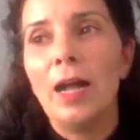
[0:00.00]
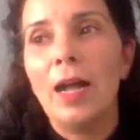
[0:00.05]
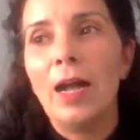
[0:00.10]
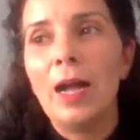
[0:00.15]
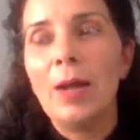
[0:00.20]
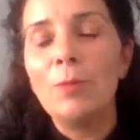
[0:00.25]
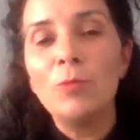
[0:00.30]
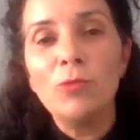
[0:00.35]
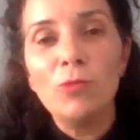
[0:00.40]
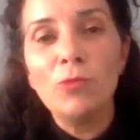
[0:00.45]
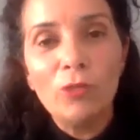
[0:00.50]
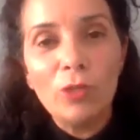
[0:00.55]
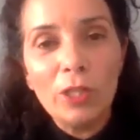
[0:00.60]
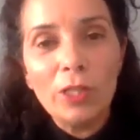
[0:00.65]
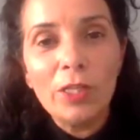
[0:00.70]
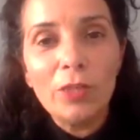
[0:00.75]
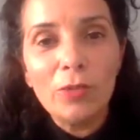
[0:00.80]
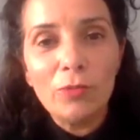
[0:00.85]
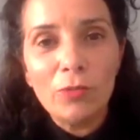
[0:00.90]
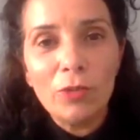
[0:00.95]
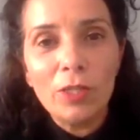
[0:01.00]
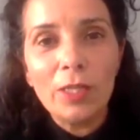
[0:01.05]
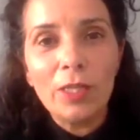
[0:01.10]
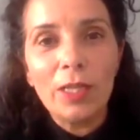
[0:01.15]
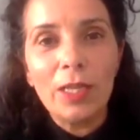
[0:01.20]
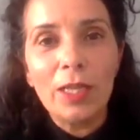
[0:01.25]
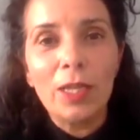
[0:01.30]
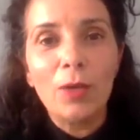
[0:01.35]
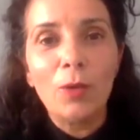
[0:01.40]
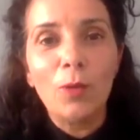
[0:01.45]
I'm really,
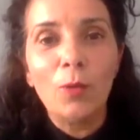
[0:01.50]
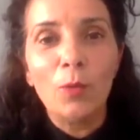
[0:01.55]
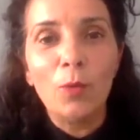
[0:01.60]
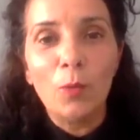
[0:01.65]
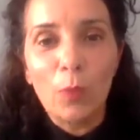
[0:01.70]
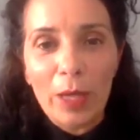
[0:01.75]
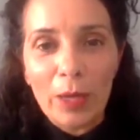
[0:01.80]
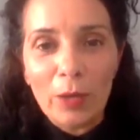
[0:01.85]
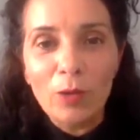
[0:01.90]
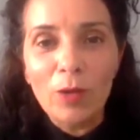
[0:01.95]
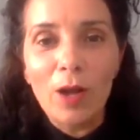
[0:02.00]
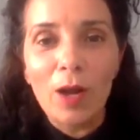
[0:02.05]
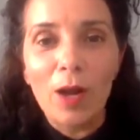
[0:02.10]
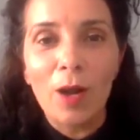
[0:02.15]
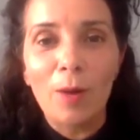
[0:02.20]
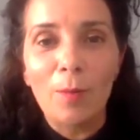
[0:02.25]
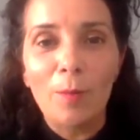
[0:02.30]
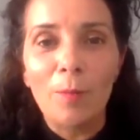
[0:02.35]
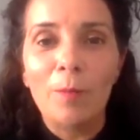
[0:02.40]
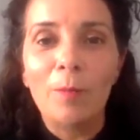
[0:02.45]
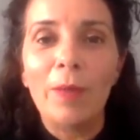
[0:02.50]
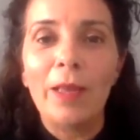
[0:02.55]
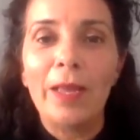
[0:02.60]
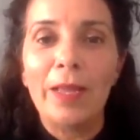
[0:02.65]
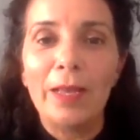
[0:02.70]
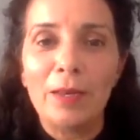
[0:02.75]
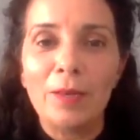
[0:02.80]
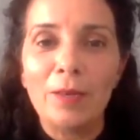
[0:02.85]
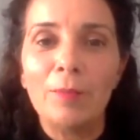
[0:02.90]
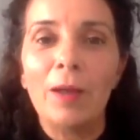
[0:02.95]
really welcome
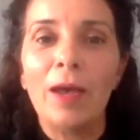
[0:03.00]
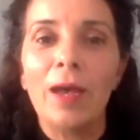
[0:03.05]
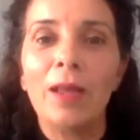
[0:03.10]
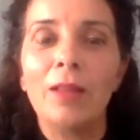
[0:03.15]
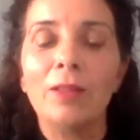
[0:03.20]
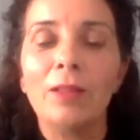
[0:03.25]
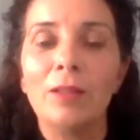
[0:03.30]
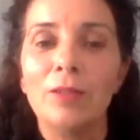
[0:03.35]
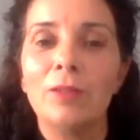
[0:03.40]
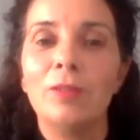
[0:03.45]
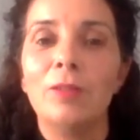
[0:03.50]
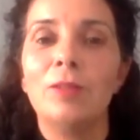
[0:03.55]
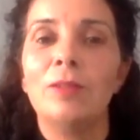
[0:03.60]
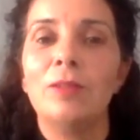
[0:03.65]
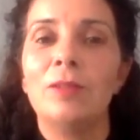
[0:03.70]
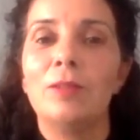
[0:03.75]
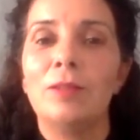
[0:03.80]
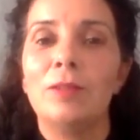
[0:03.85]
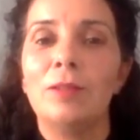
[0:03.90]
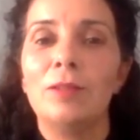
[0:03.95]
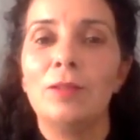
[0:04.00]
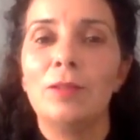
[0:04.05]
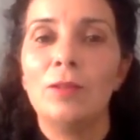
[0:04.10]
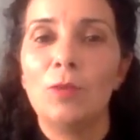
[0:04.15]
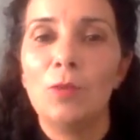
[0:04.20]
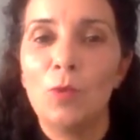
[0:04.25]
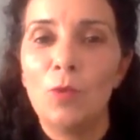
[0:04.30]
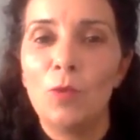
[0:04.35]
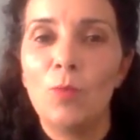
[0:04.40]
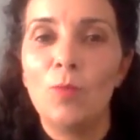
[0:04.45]
in my little
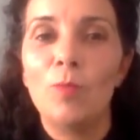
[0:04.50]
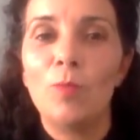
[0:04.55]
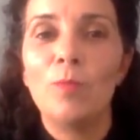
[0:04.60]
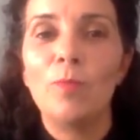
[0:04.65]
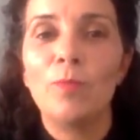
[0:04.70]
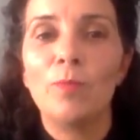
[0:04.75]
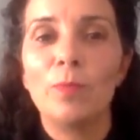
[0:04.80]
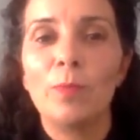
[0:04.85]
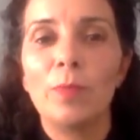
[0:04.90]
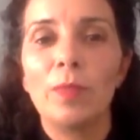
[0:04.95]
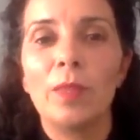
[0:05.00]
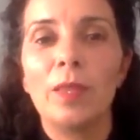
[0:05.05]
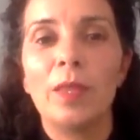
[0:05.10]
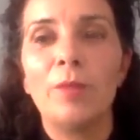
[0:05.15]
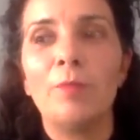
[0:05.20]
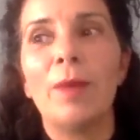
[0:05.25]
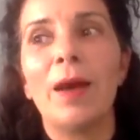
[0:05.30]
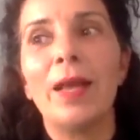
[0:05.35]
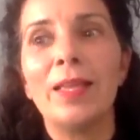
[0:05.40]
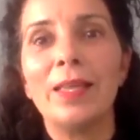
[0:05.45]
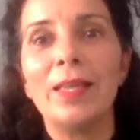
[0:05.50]
home, in my